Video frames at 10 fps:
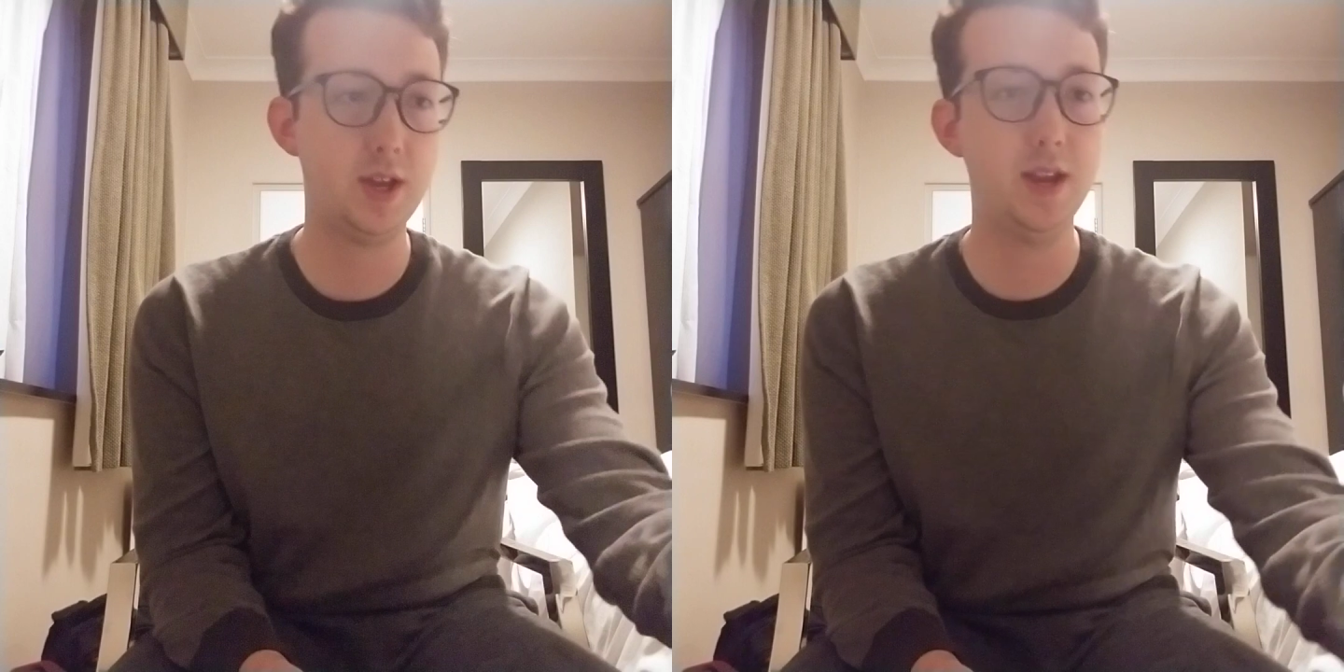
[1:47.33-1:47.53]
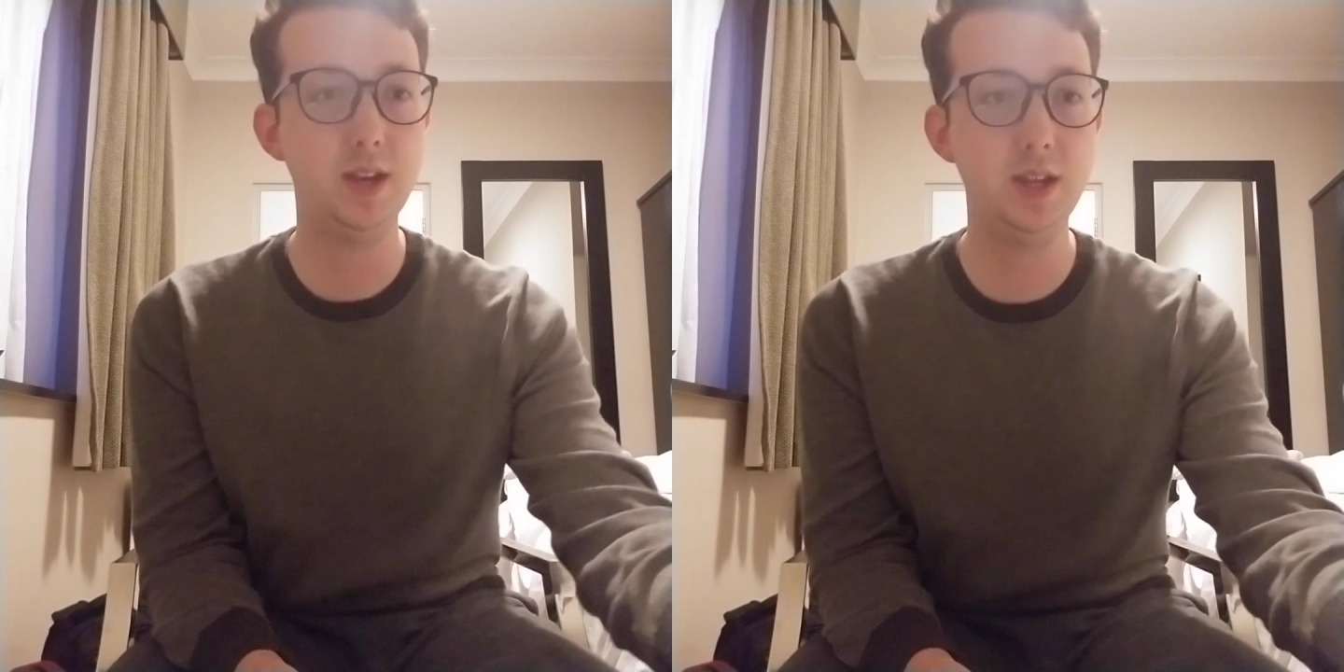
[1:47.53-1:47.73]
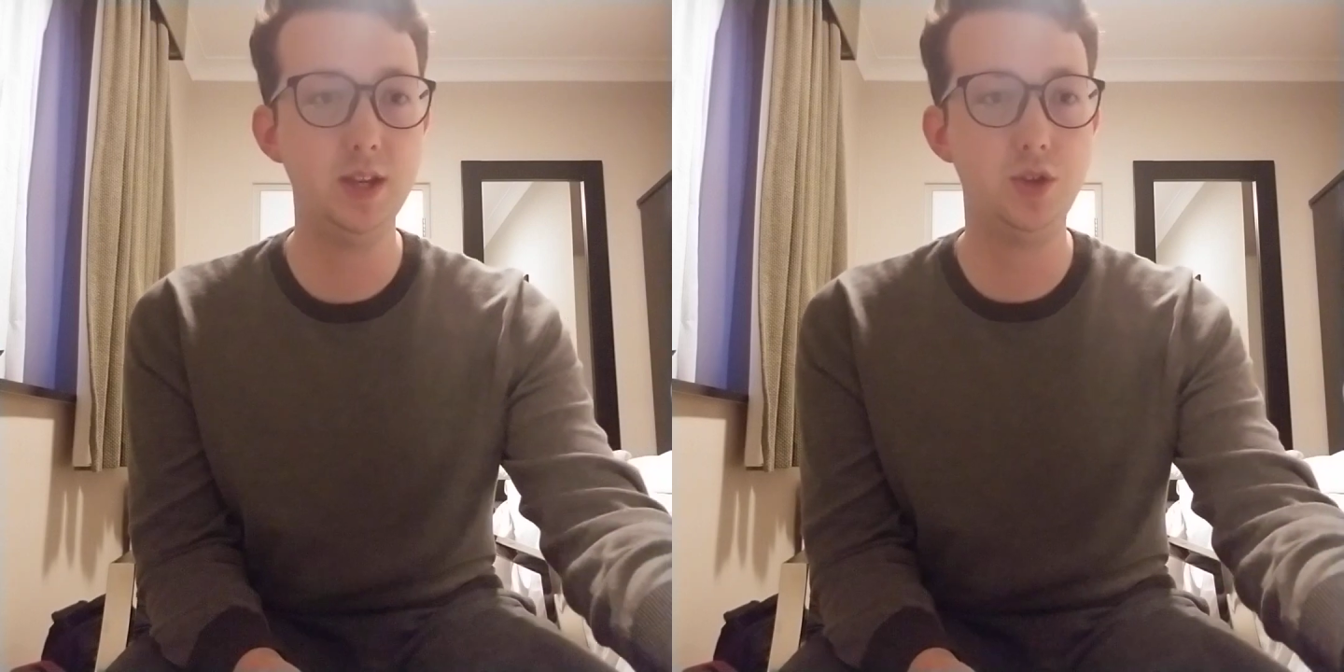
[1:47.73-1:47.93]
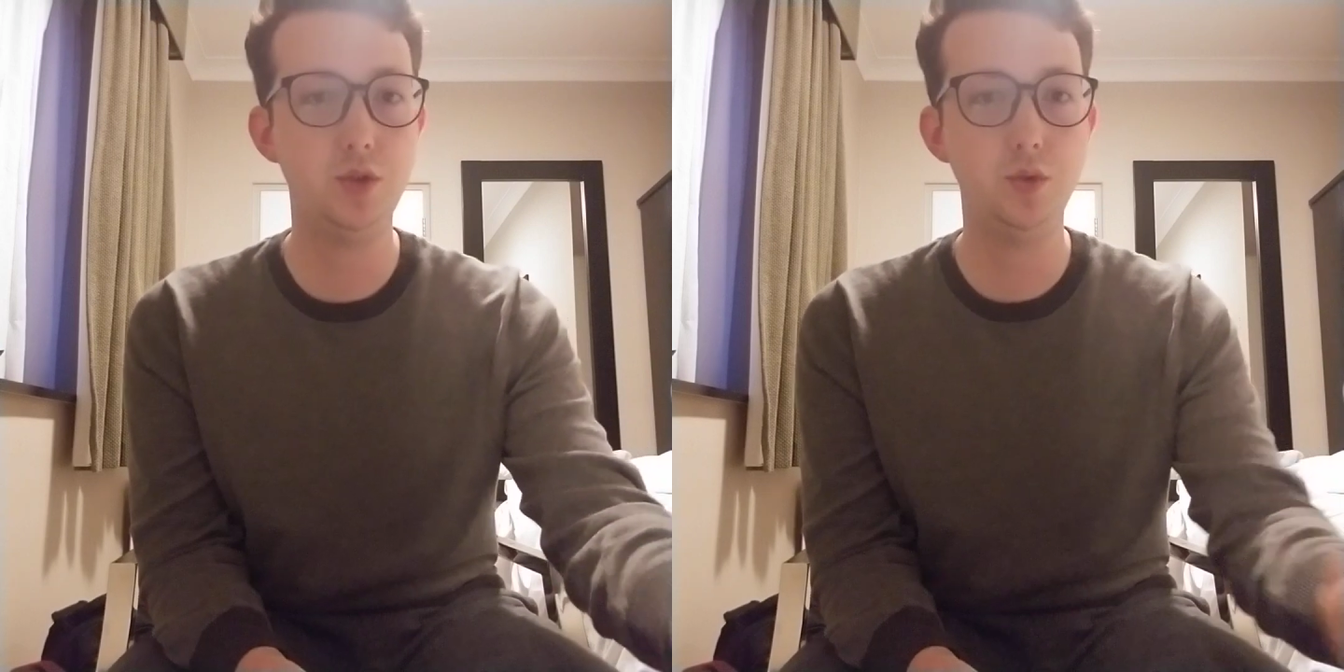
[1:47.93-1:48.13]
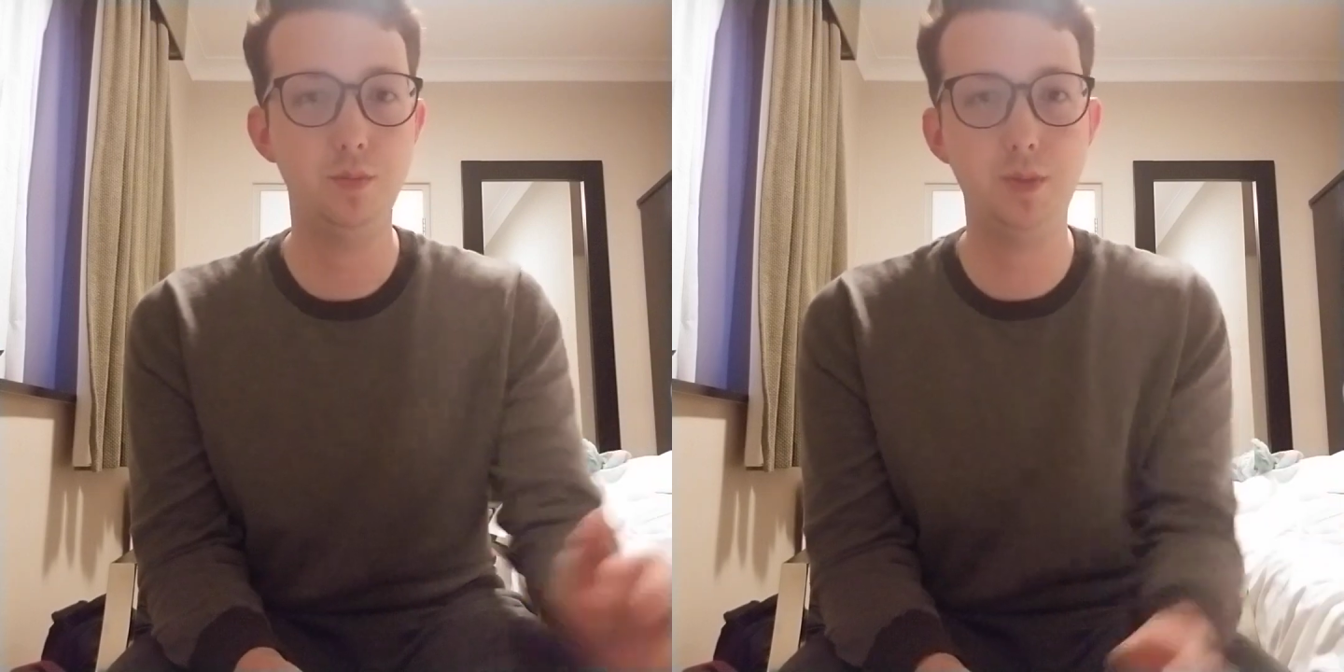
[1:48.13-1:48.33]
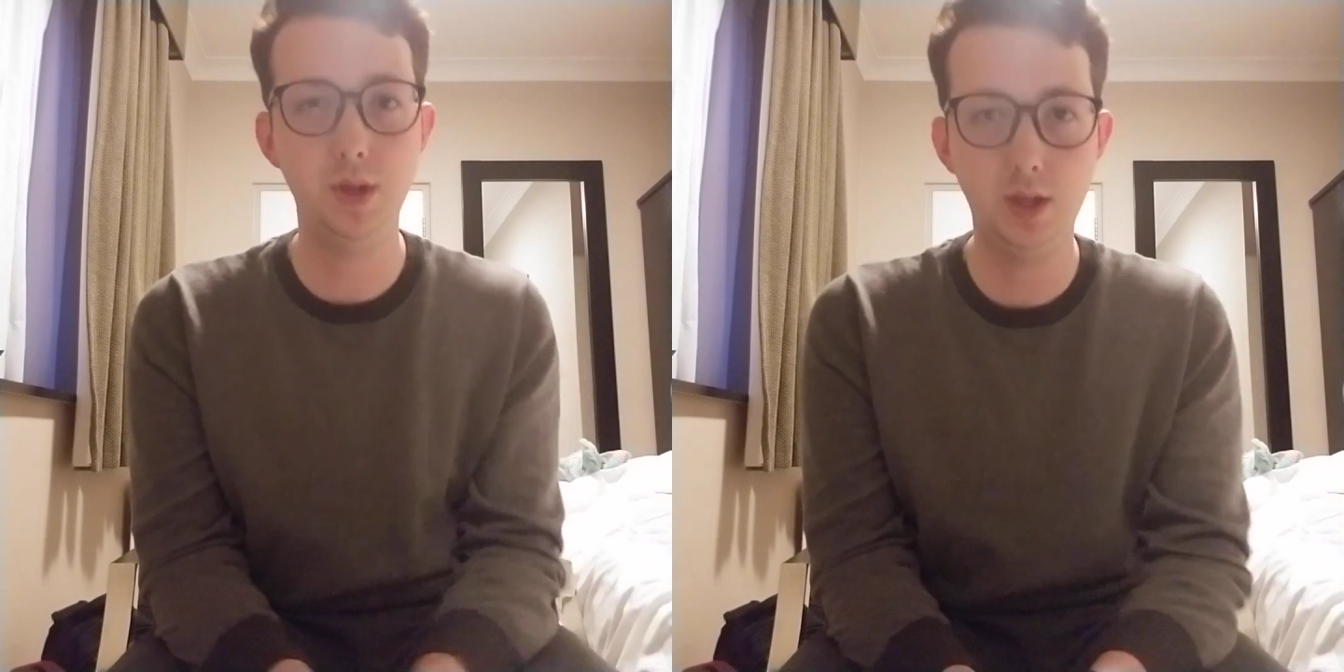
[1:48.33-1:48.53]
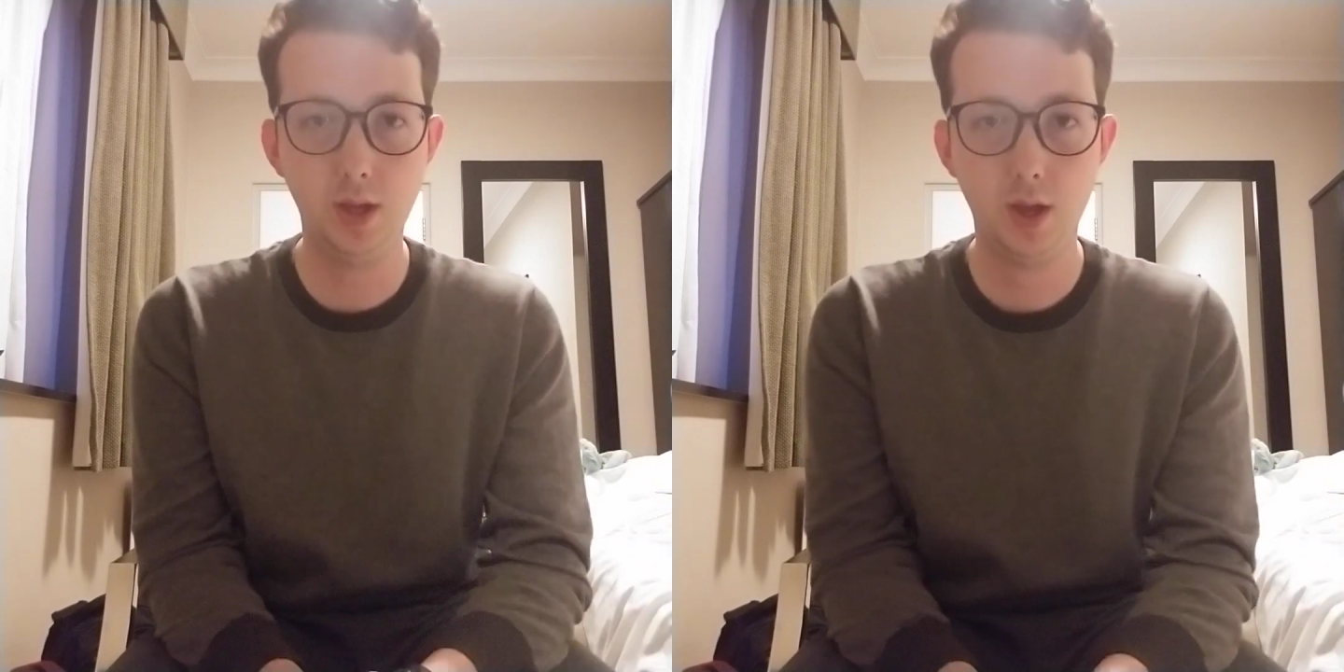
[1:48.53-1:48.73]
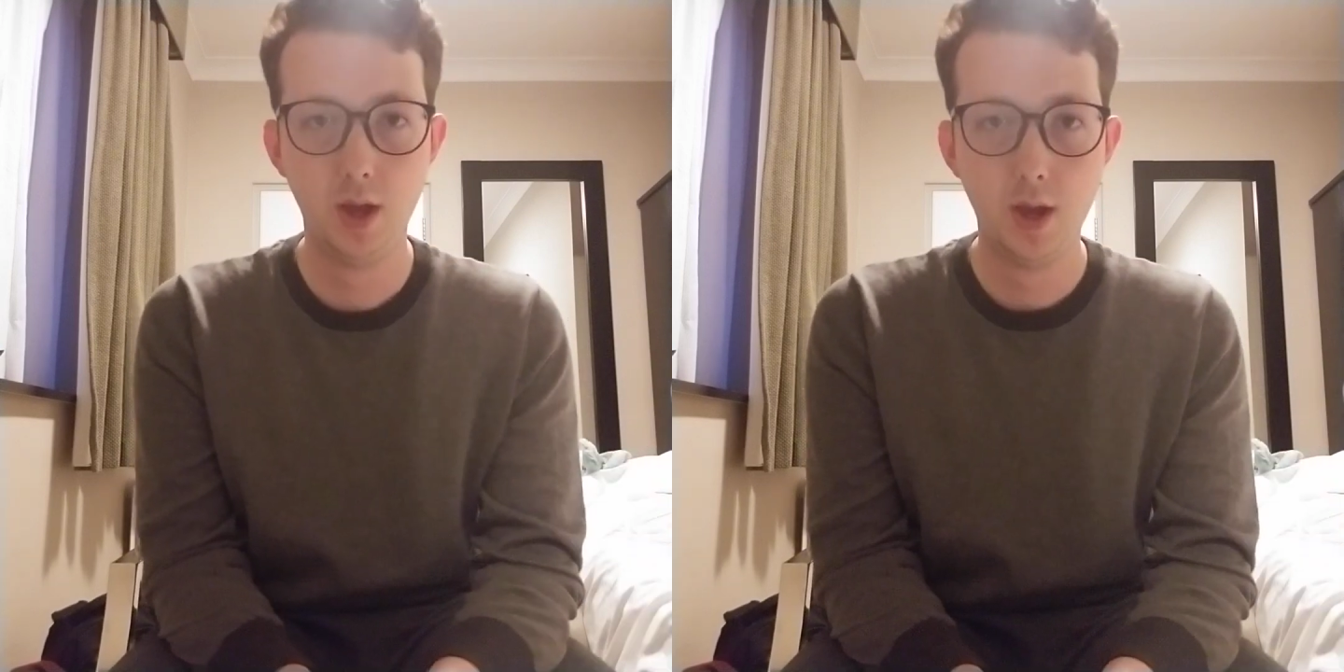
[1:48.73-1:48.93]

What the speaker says: that need to be